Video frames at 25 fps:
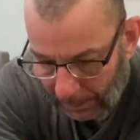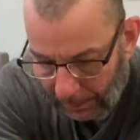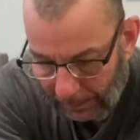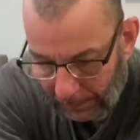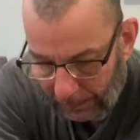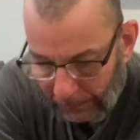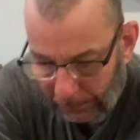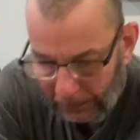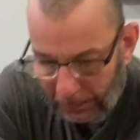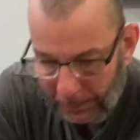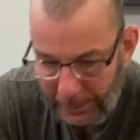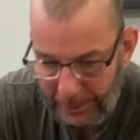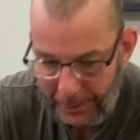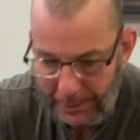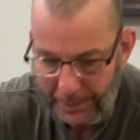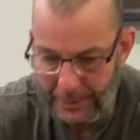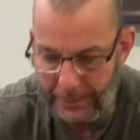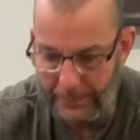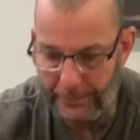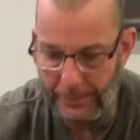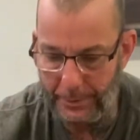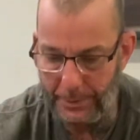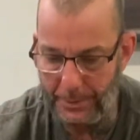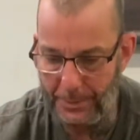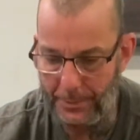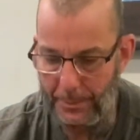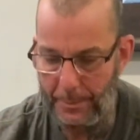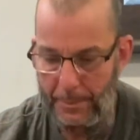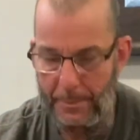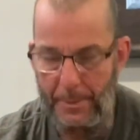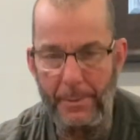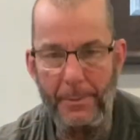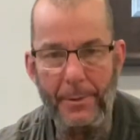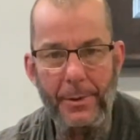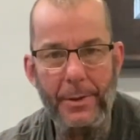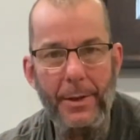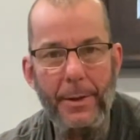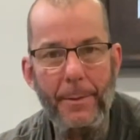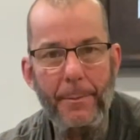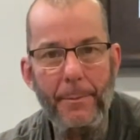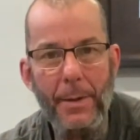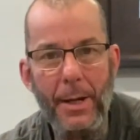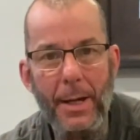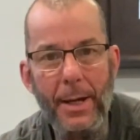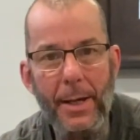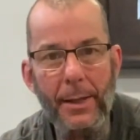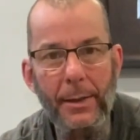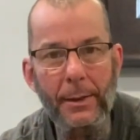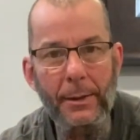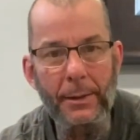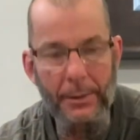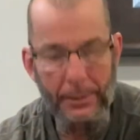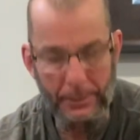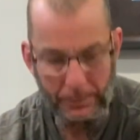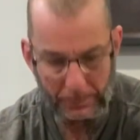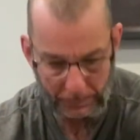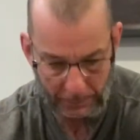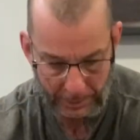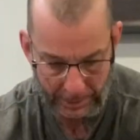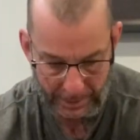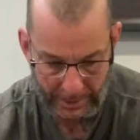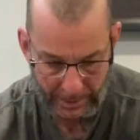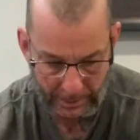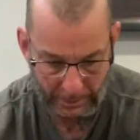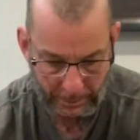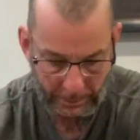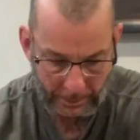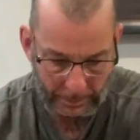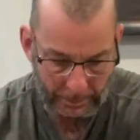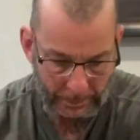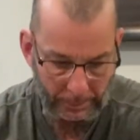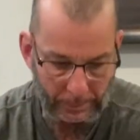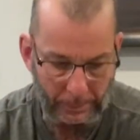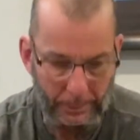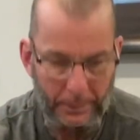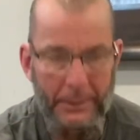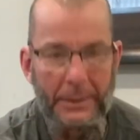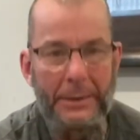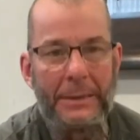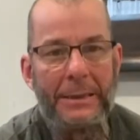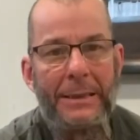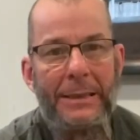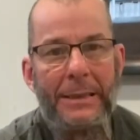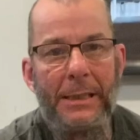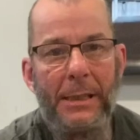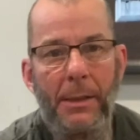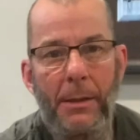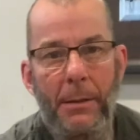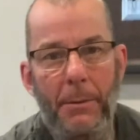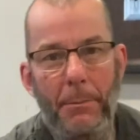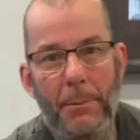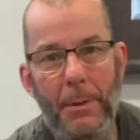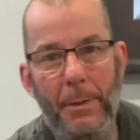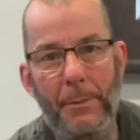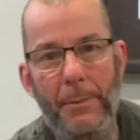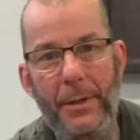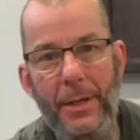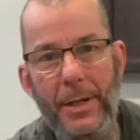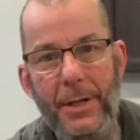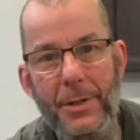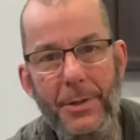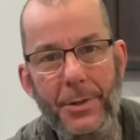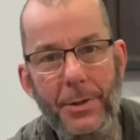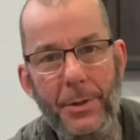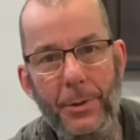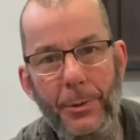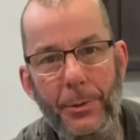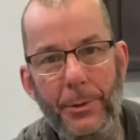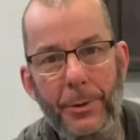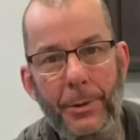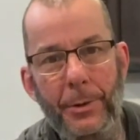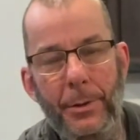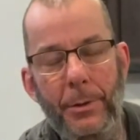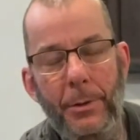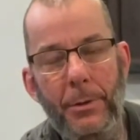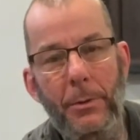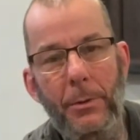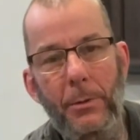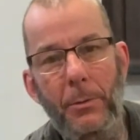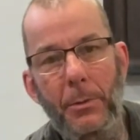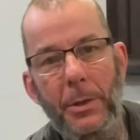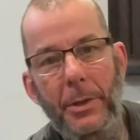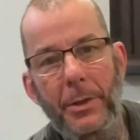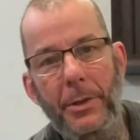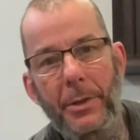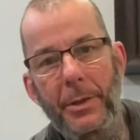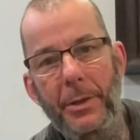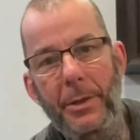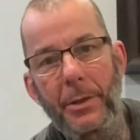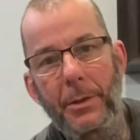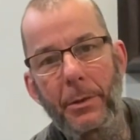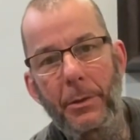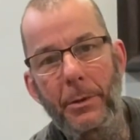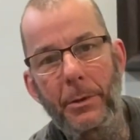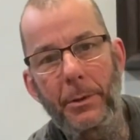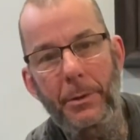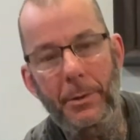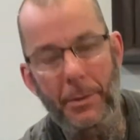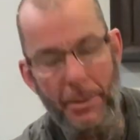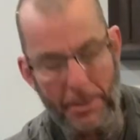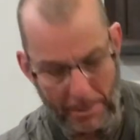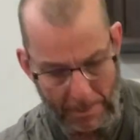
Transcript: And what a difference. Remember that back, the way that looked? Remember that shoulder, the way that it looked?